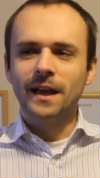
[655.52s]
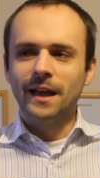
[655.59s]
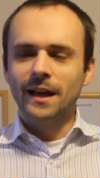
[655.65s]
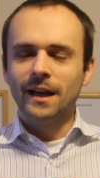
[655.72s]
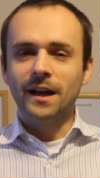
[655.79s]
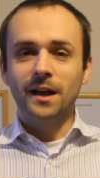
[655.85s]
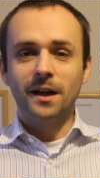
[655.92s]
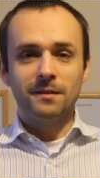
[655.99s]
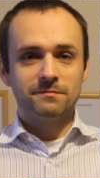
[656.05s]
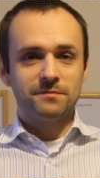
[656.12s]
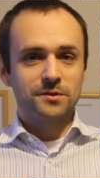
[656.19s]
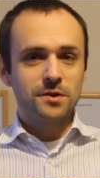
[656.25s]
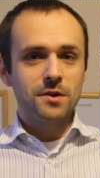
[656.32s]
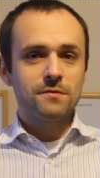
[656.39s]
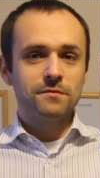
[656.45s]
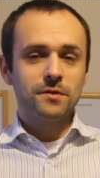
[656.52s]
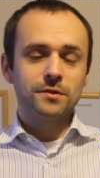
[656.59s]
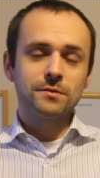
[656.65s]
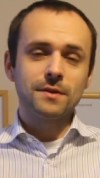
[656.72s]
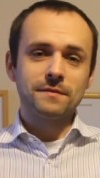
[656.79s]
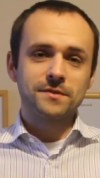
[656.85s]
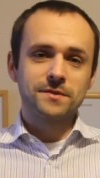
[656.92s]

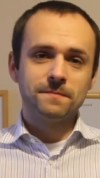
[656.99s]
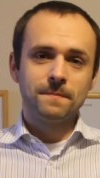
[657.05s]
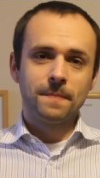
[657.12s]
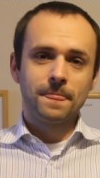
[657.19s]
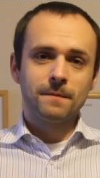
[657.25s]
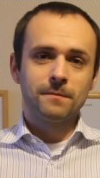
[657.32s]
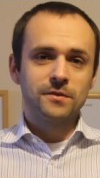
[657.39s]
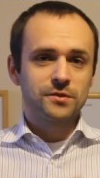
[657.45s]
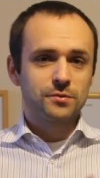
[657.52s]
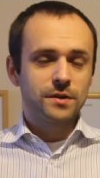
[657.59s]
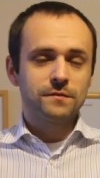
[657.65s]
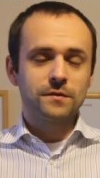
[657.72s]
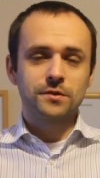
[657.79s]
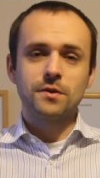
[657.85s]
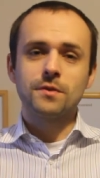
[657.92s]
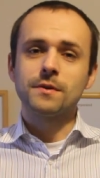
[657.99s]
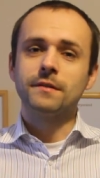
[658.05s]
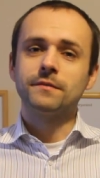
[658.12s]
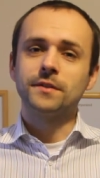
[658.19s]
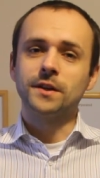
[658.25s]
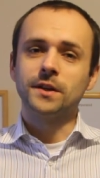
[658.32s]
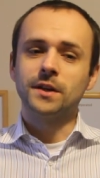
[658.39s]
photographs, street
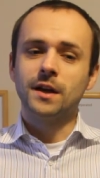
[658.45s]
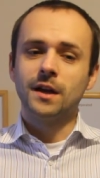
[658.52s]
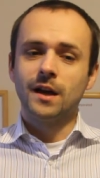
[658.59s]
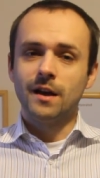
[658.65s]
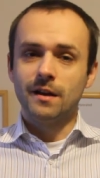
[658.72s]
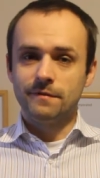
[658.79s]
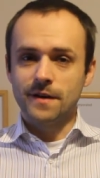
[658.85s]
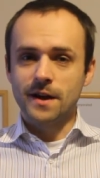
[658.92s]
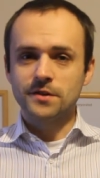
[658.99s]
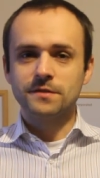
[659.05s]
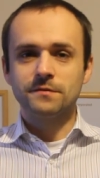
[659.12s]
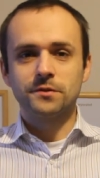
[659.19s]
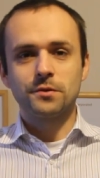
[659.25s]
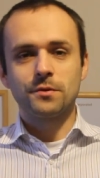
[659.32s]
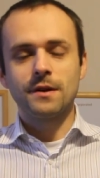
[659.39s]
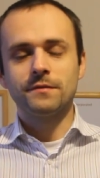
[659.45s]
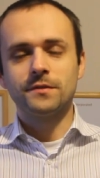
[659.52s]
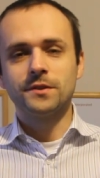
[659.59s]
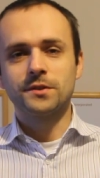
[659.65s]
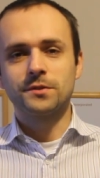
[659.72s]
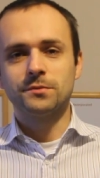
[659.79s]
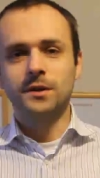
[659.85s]
photography, fashion photography
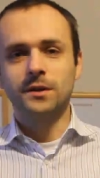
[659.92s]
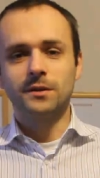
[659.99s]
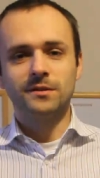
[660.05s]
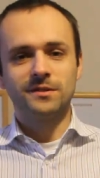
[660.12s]
as well.